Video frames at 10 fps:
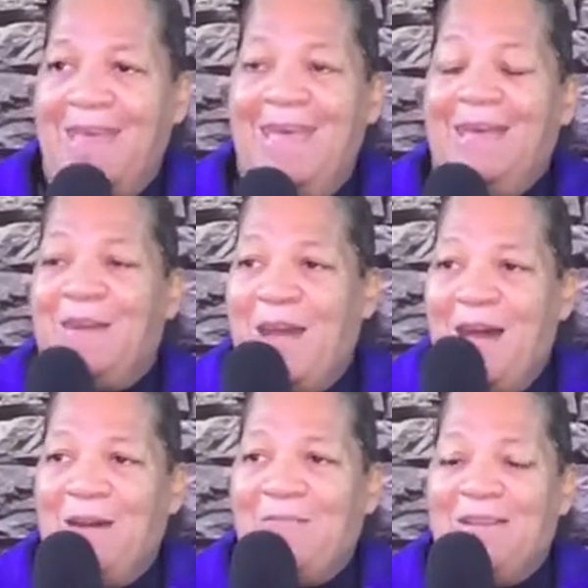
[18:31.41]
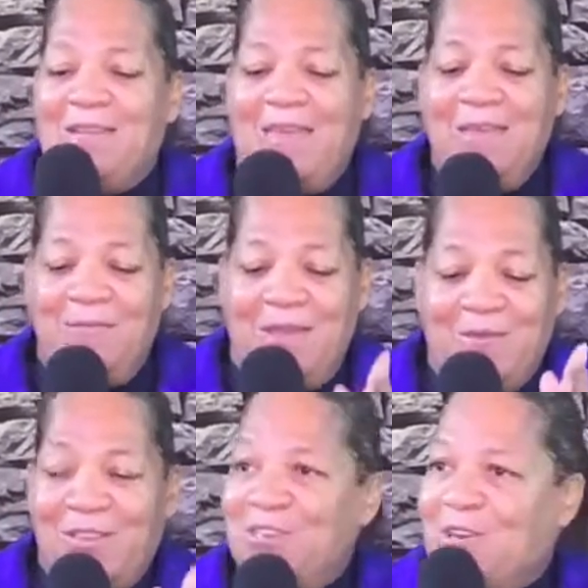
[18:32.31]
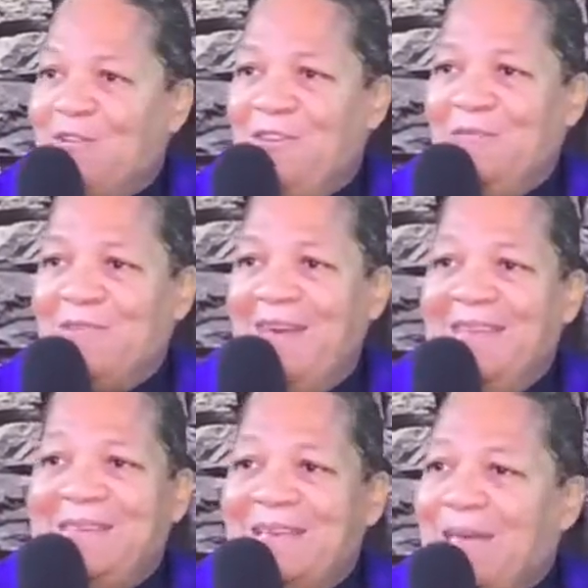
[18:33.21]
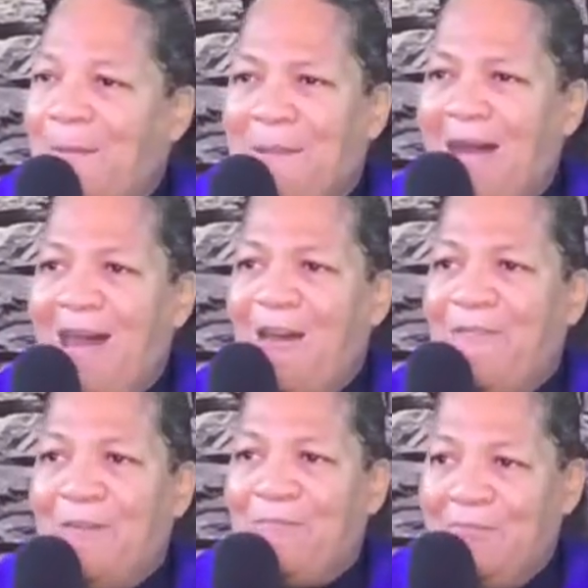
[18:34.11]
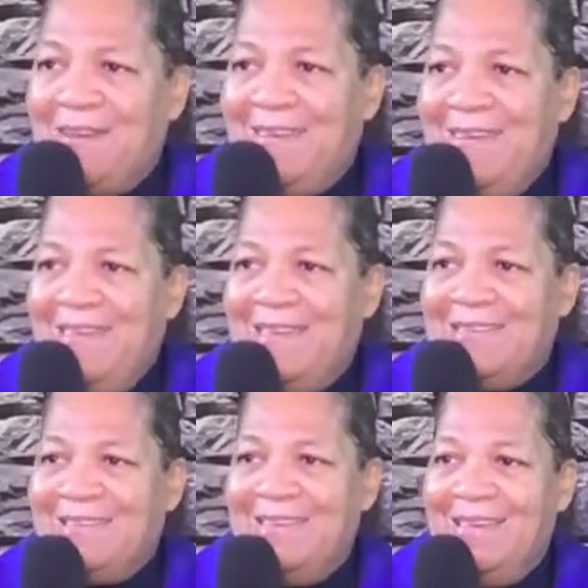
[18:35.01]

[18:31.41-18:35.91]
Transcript: And God, he, he will show you just how powerful prayer is.